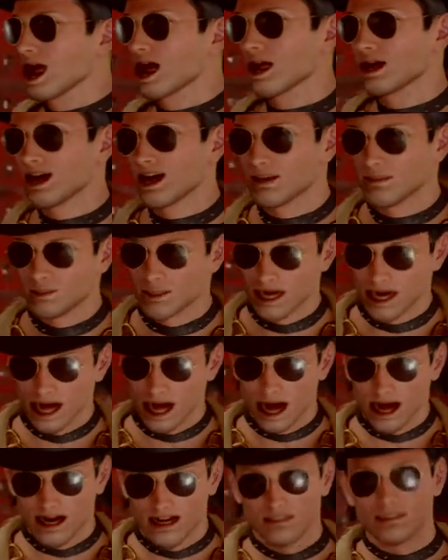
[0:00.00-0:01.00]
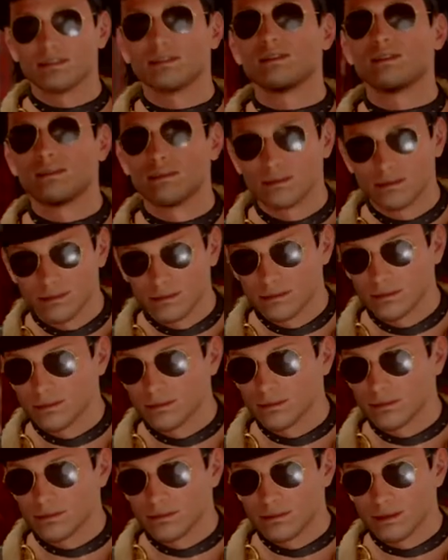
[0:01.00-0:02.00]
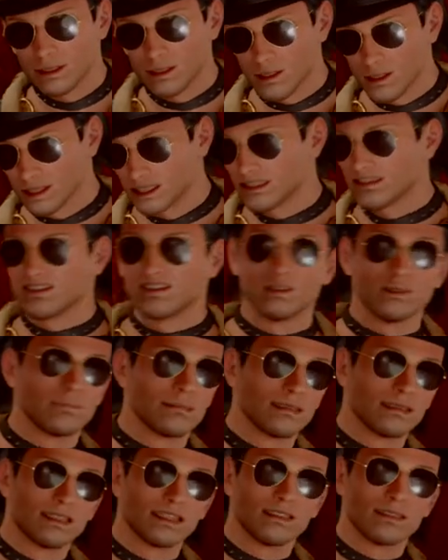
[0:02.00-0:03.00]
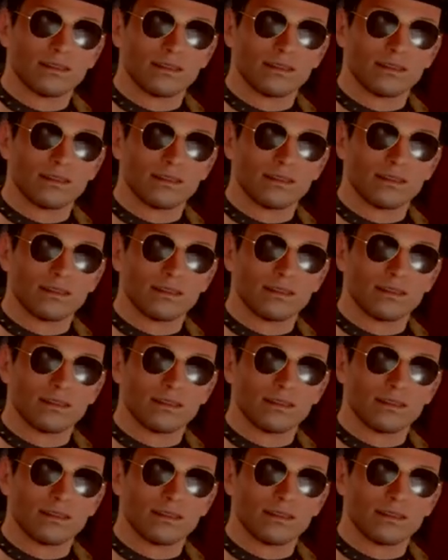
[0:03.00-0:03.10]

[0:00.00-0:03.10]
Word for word: of money riding on you two. Win it for me.